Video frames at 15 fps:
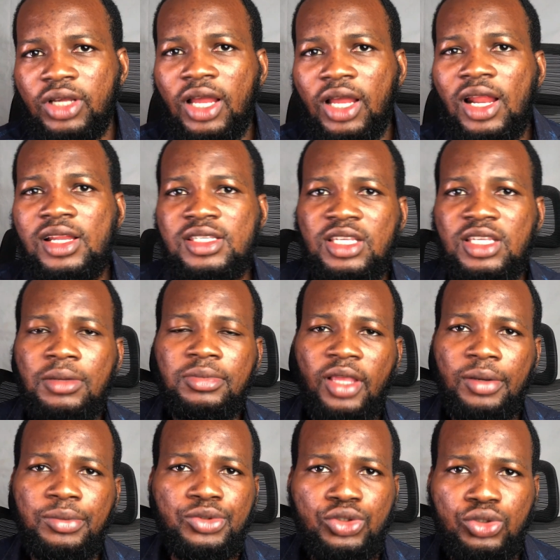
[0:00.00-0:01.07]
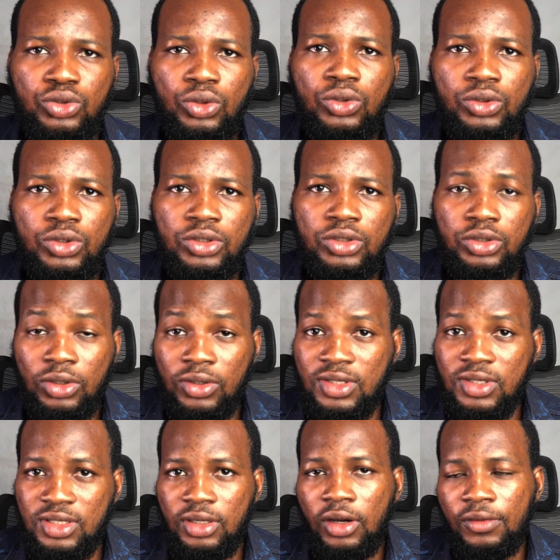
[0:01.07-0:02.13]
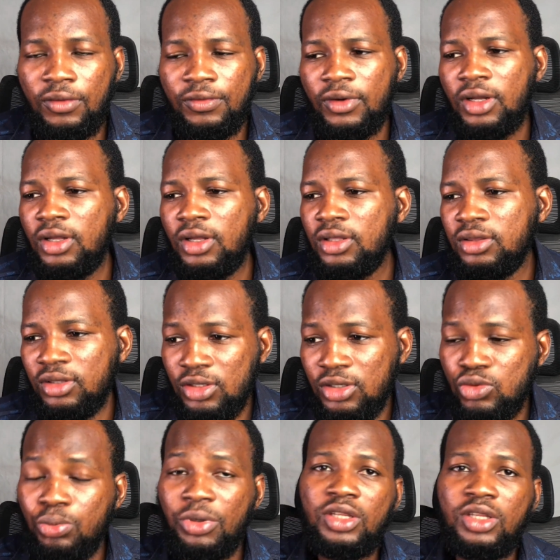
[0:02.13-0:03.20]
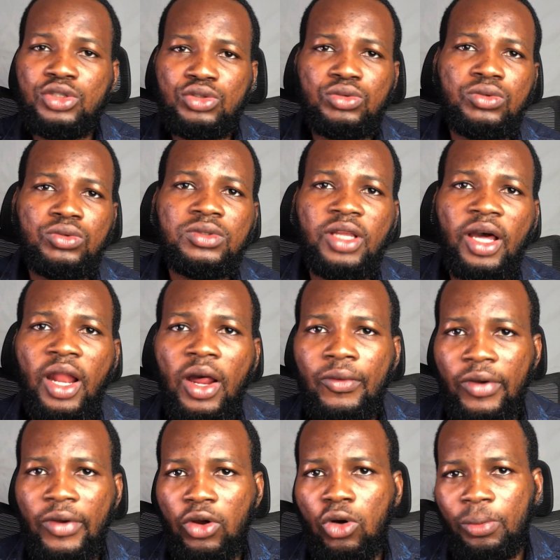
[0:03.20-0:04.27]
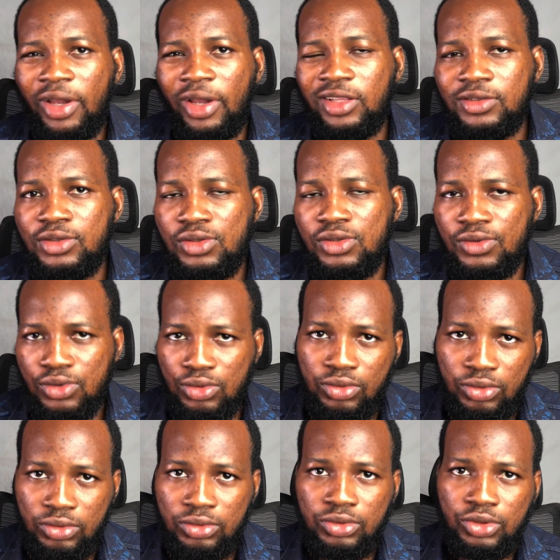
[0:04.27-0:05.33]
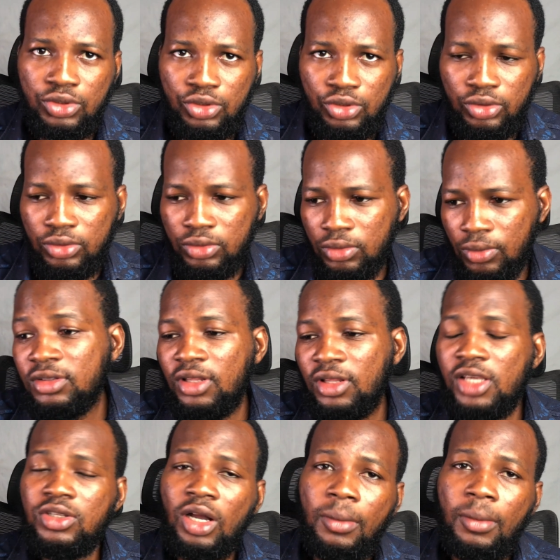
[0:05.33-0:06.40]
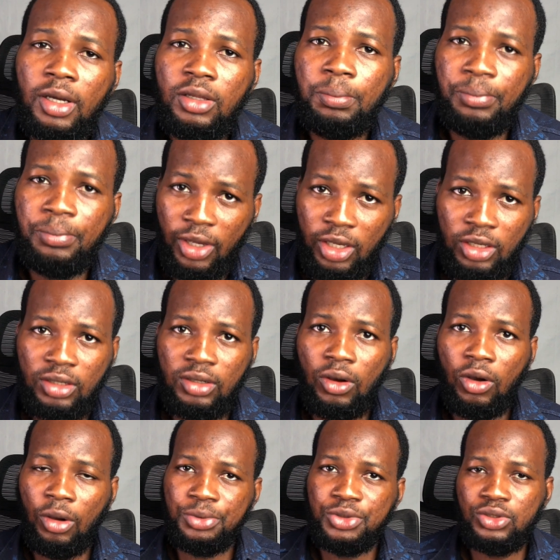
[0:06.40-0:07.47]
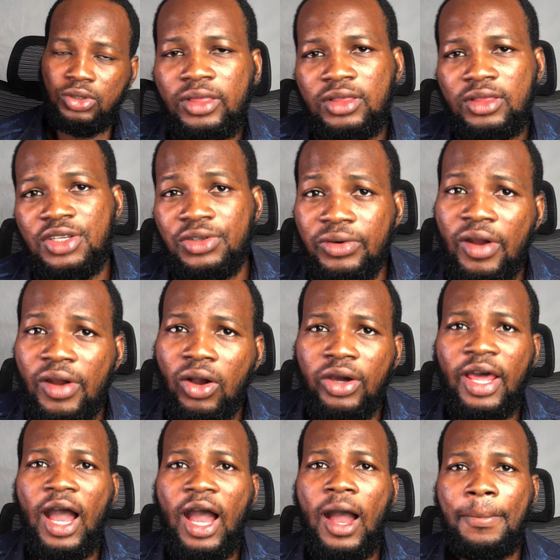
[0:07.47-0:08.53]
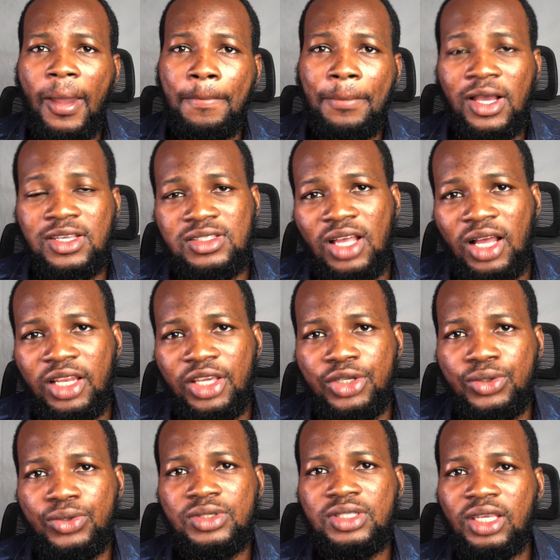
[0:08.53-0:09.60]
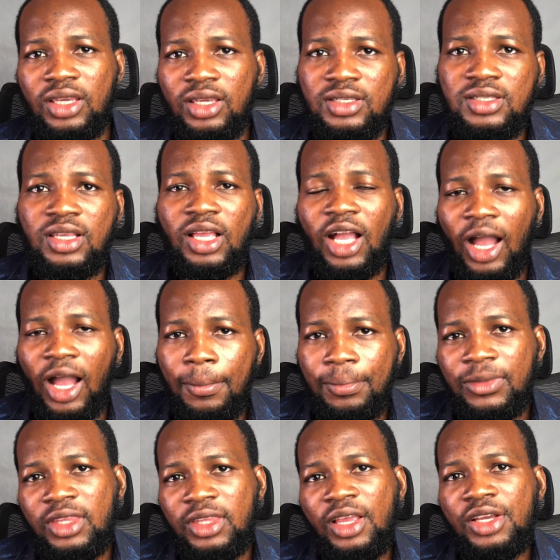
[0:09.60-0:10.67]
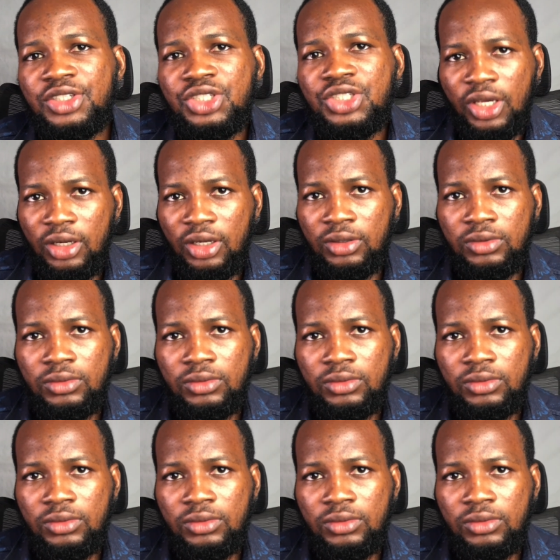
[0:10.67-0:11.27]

and at the same time show yourself, this would be the tool that I recommend to you. Let's talk about the paid option. The screen recorder app I personally use is Camtasia.